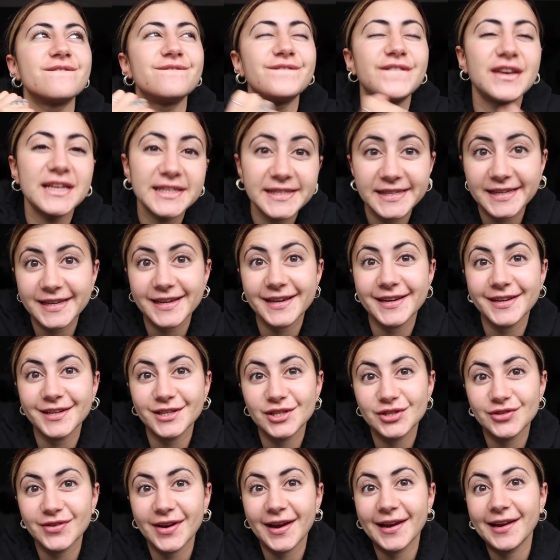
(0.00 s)
visit
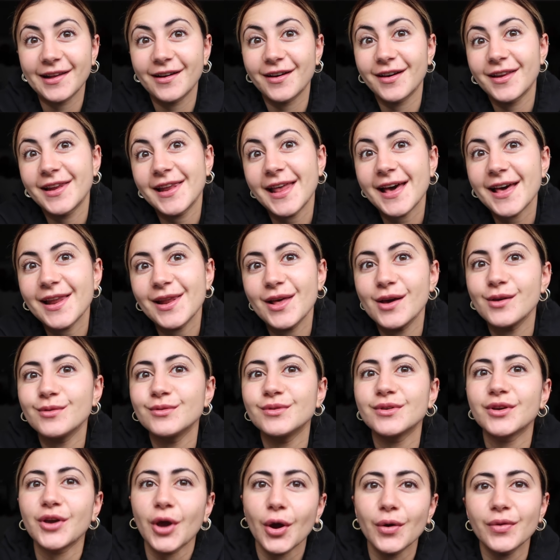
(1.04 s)
Australia, let
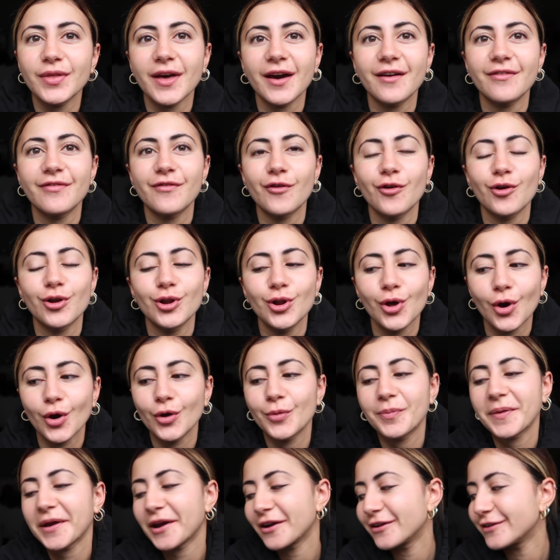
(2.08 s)
alone go there for a
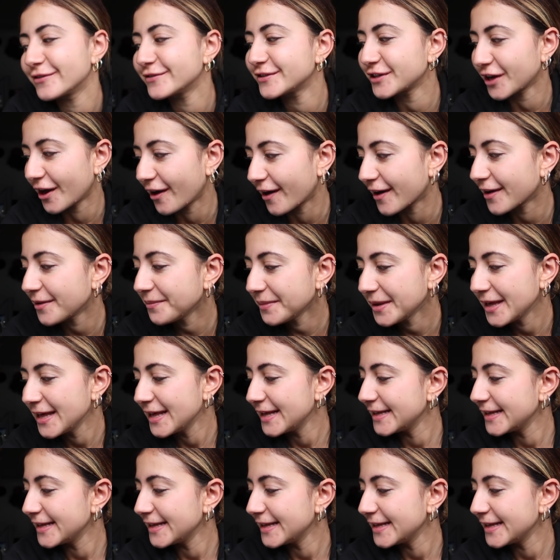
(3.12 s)
long period of time.